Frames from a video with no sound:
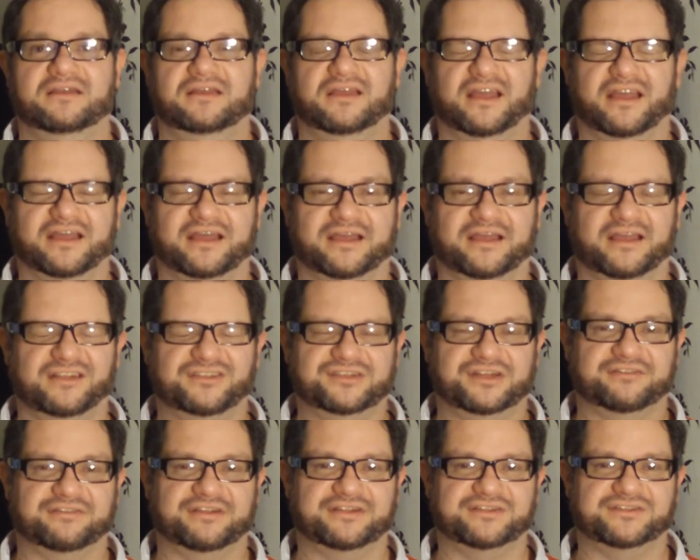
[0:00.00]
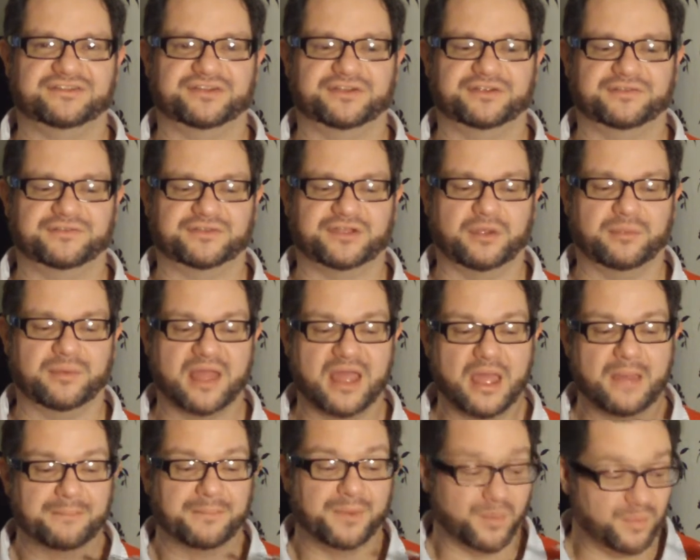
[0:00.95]
a Generation Toy of Scoop.
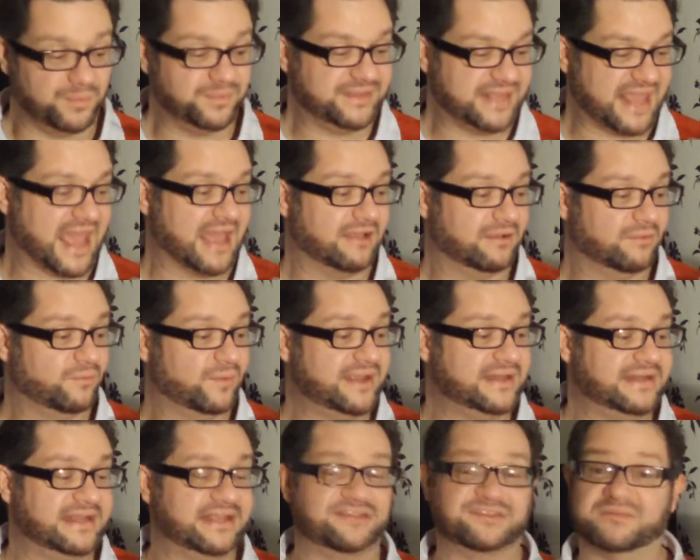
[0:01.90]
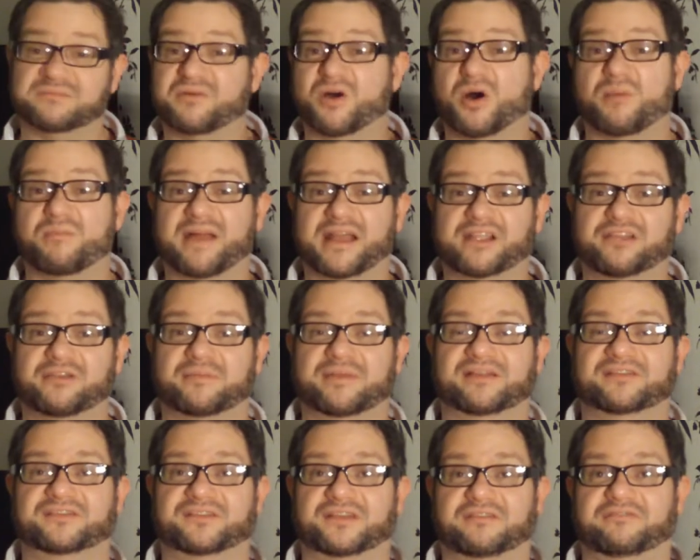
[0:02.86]
But yeah, we need some more
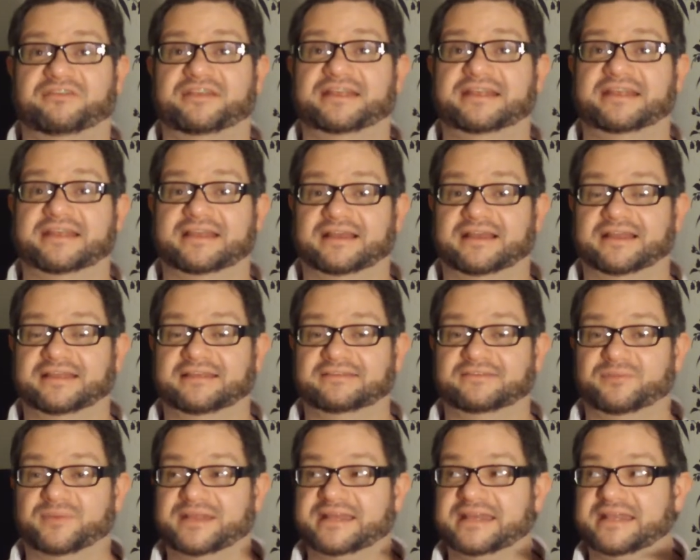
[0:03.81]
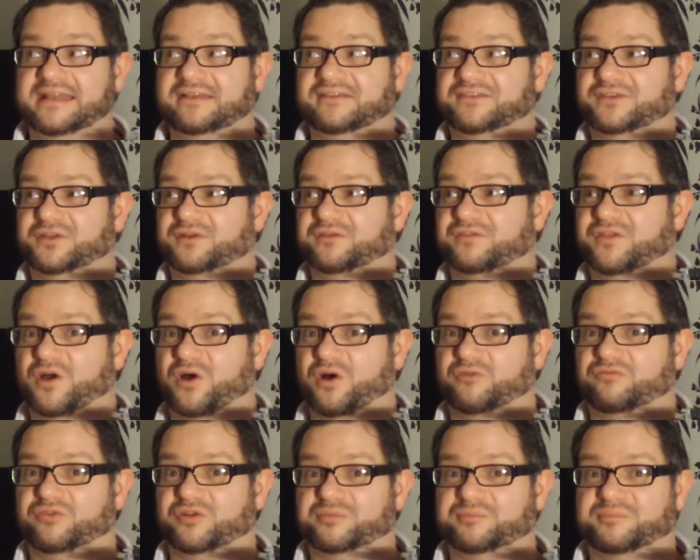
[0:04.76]
Micromaster guys. We need a sort of
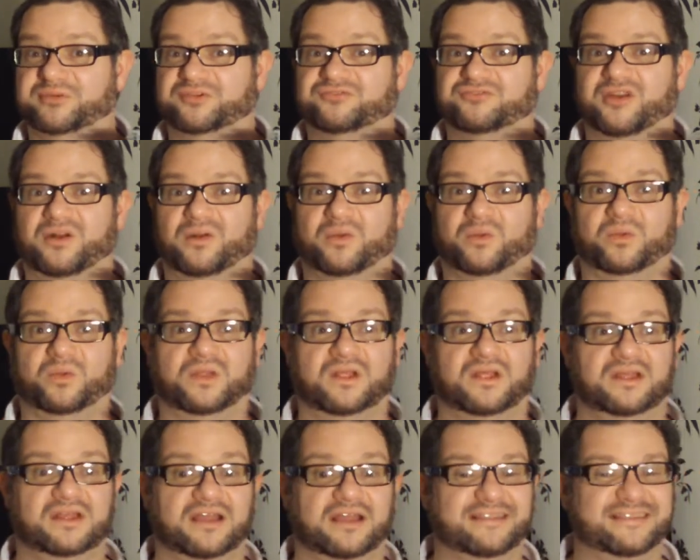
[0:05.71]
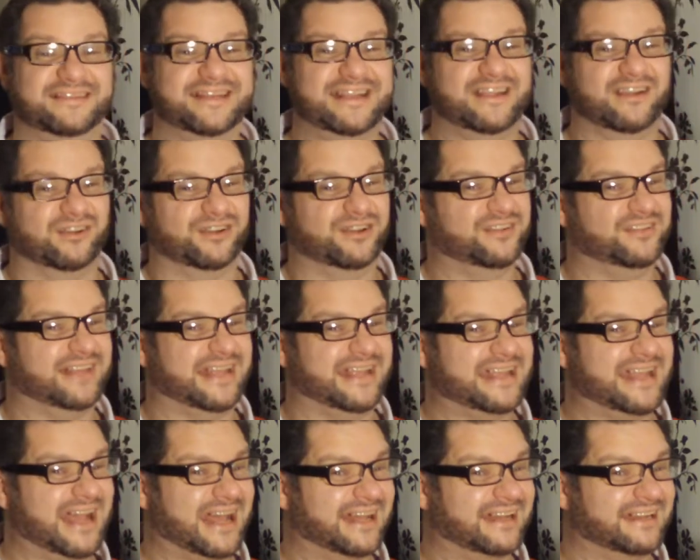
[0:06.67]
Hot Rod Patrol, as neon as they
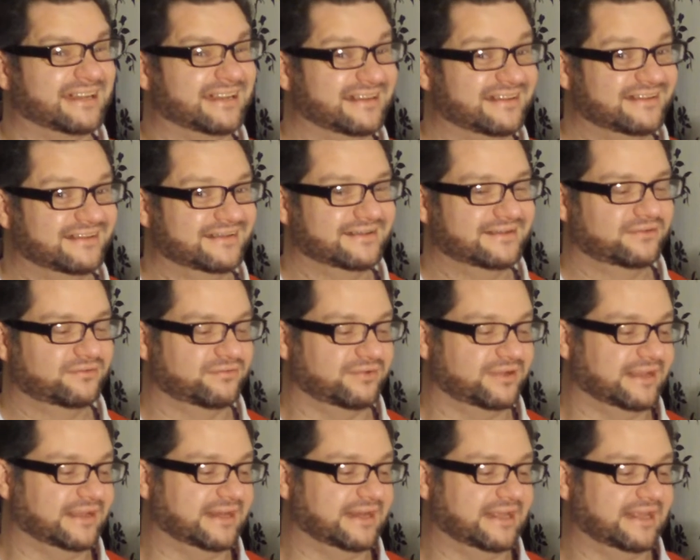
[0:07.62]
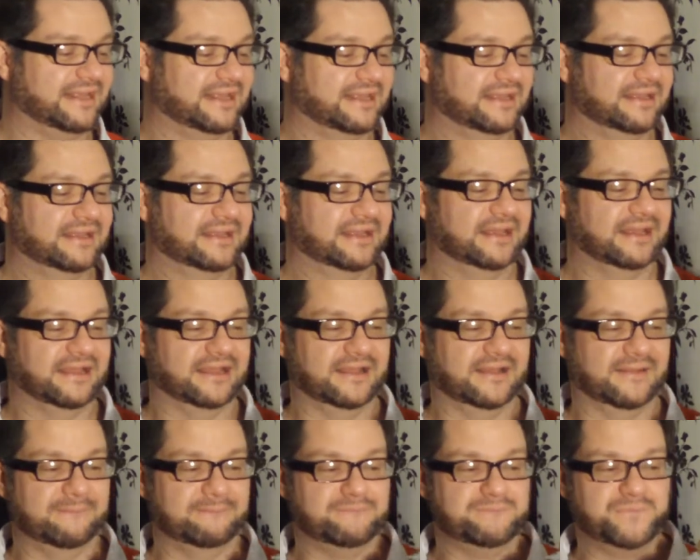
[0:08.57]
can, really.
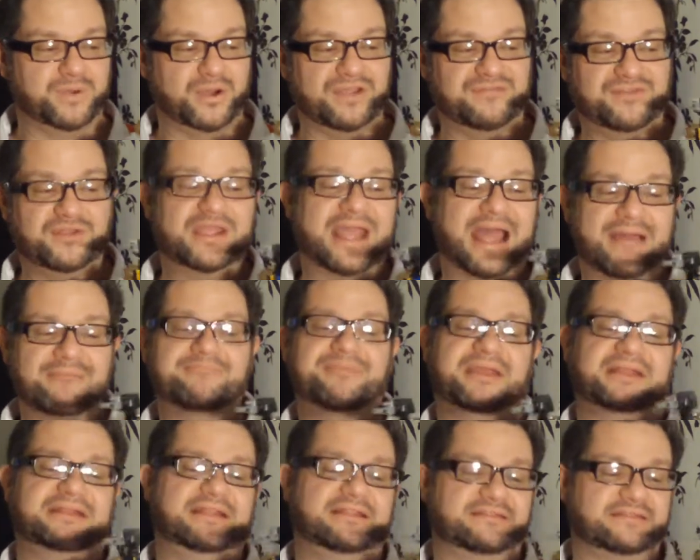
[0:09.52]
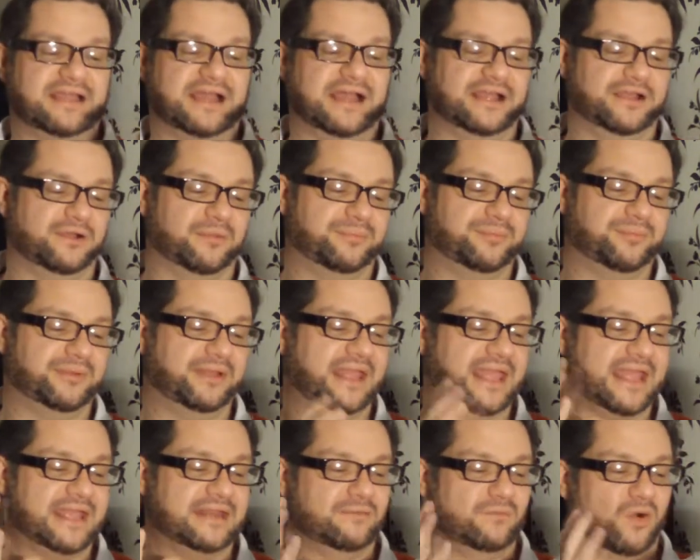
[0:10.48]
But if you can pick this guy up
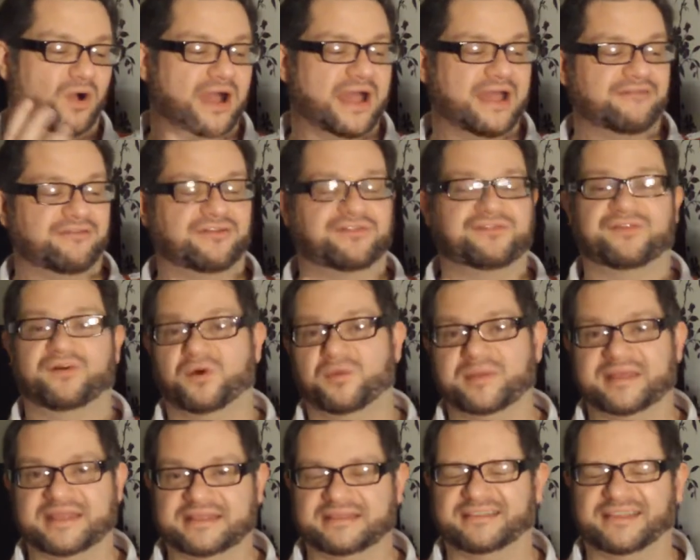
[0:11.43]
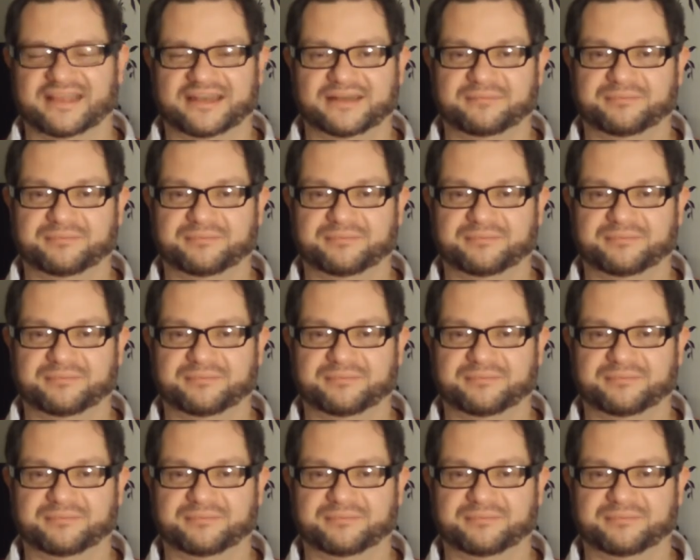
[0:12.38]
in whatever form he's in,